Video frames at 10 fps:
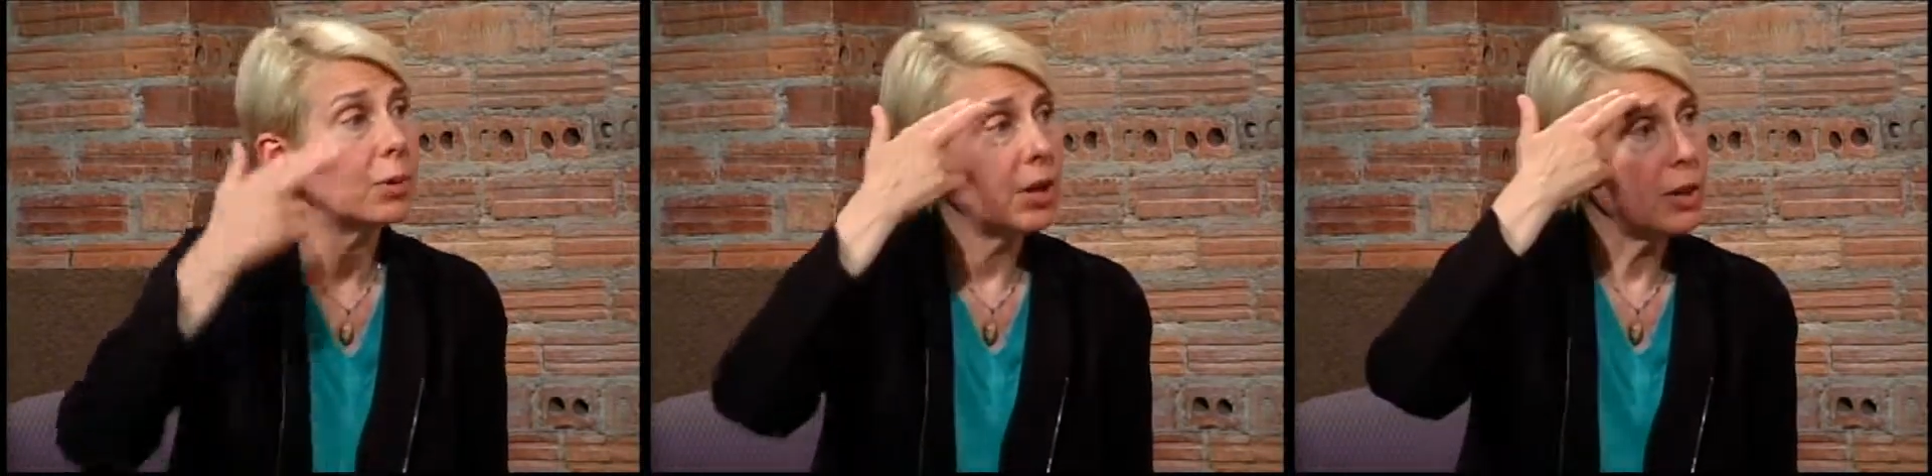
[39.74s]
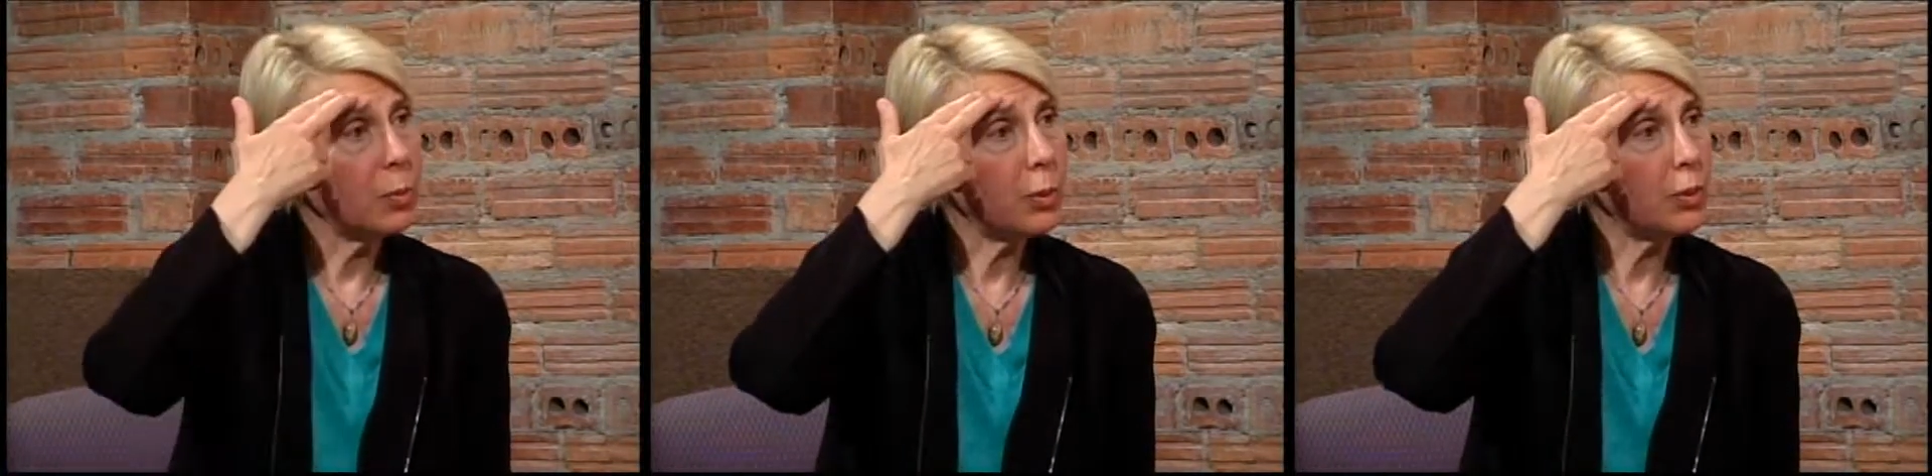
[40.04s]

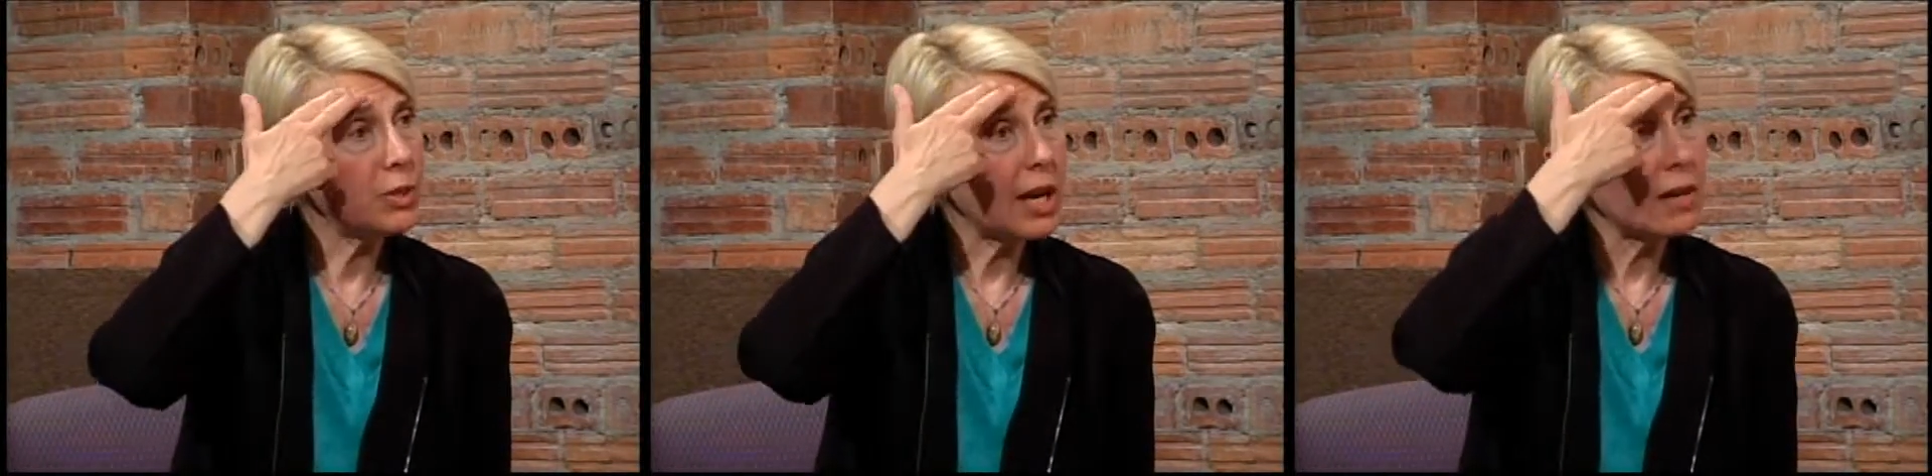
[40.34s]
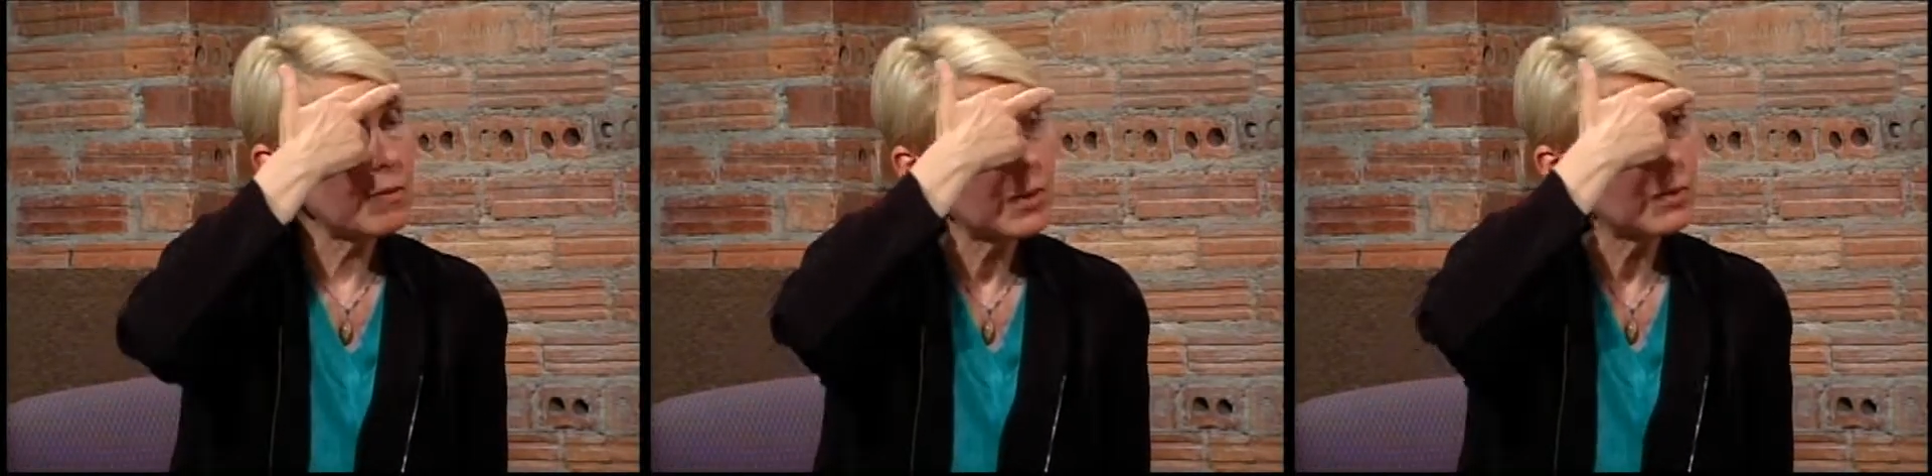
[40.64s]
blood pulls
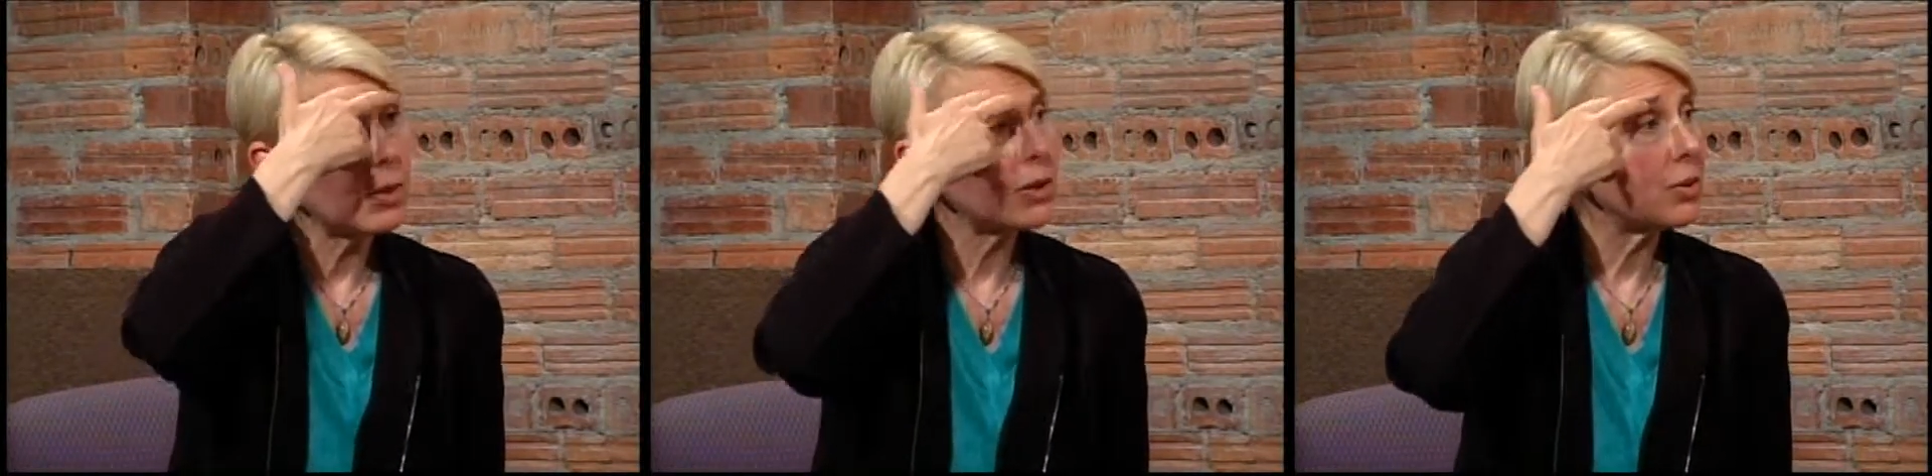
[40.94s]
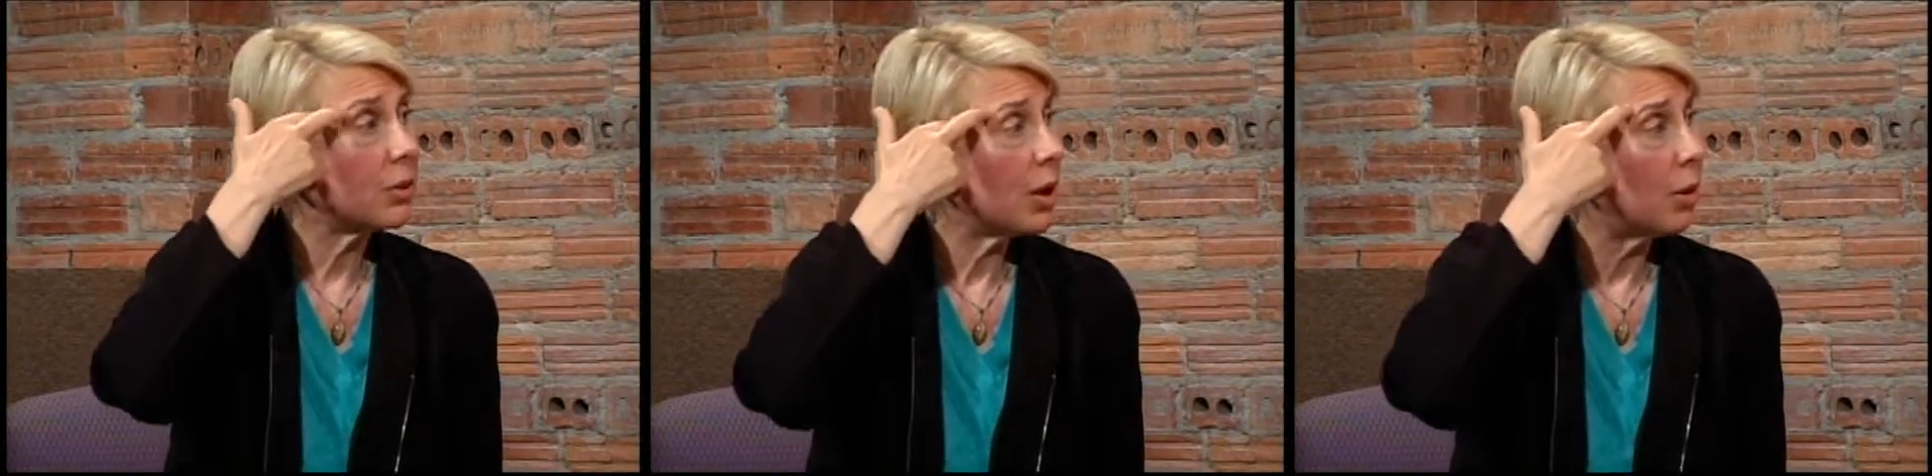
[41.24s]
out of the
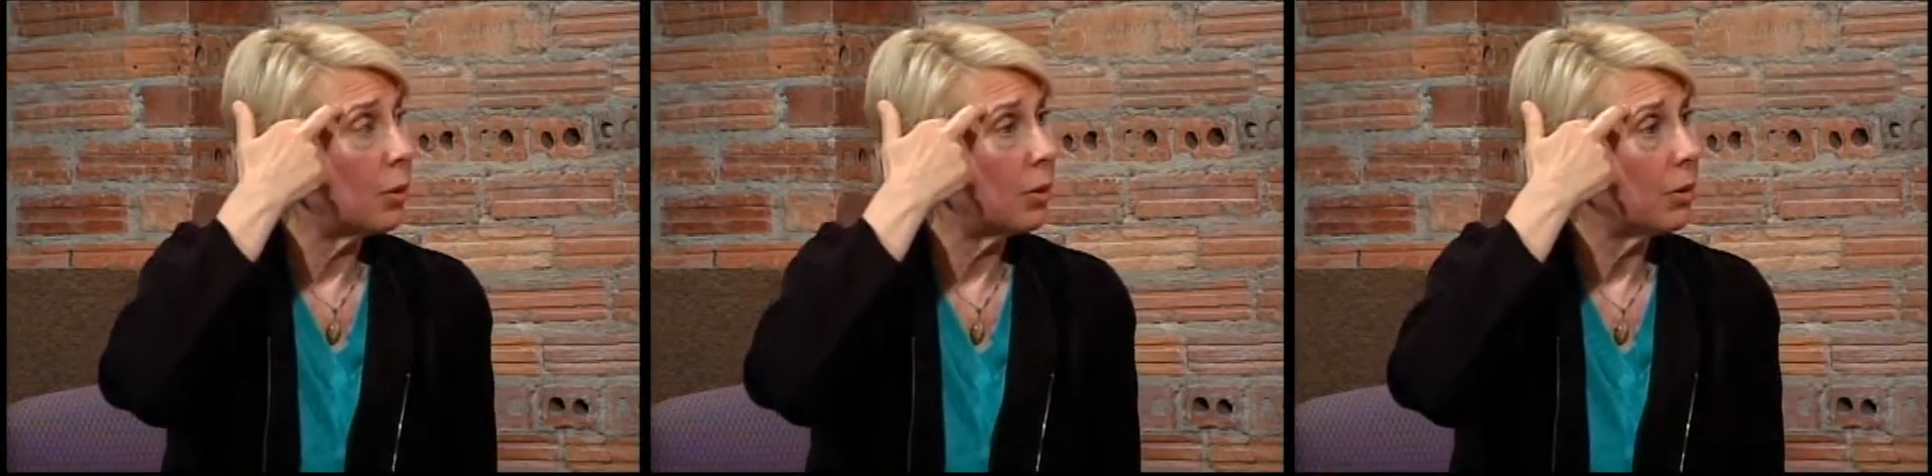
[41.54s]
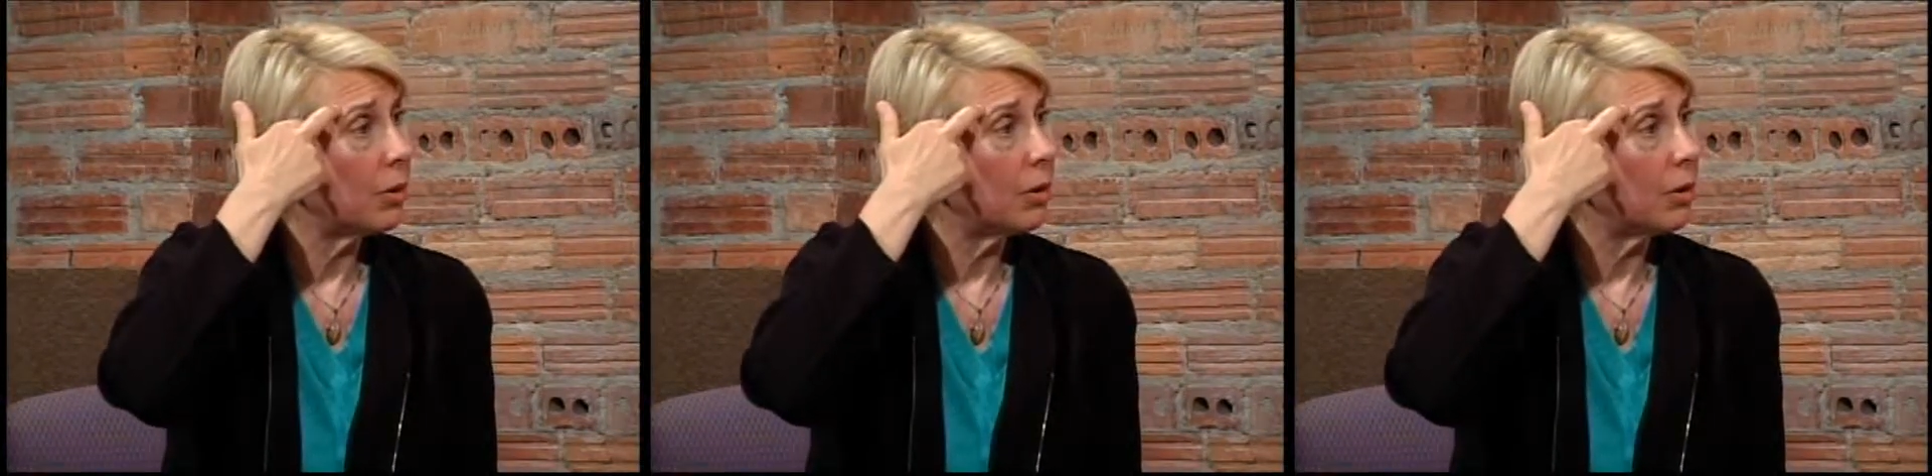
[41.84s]
frontal lobe,